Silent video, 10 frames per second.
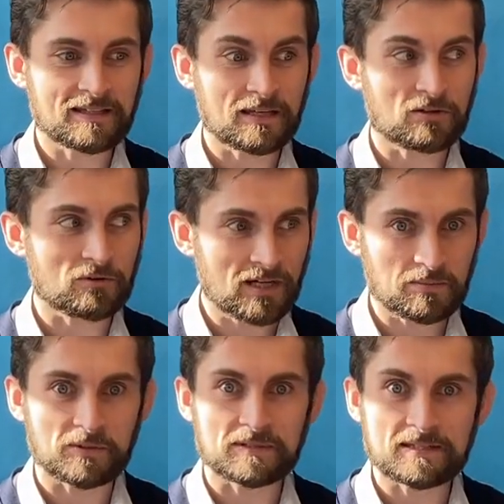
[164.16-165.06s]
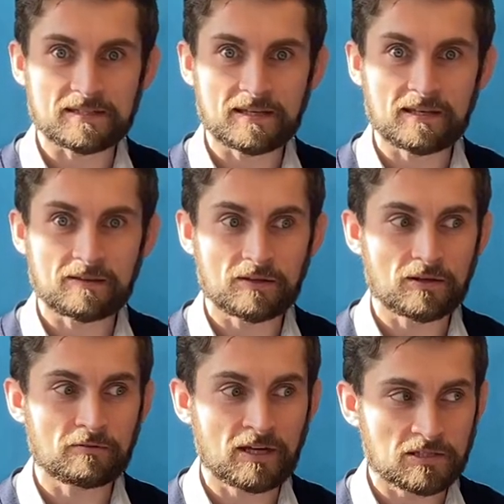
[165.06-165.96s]
incredible to see
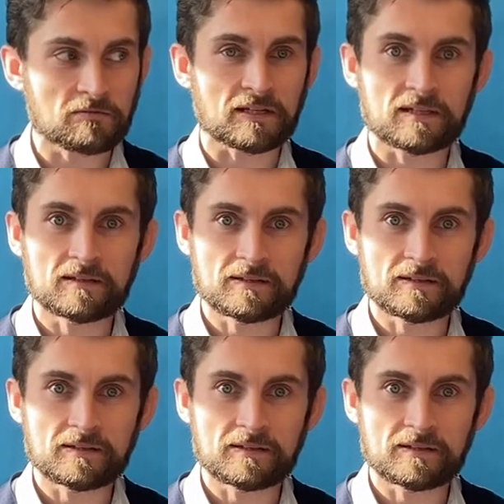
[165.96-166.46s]
the rhetoric